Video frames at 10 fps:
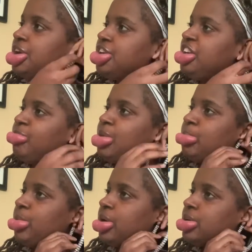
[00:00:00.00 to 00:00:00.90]
you've
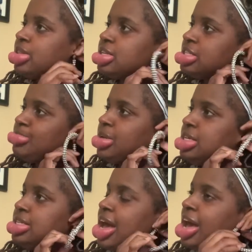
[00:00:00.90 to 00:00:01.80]
been poked this
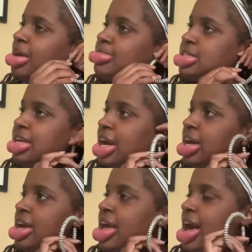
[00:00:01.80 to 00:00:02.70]
many times, and I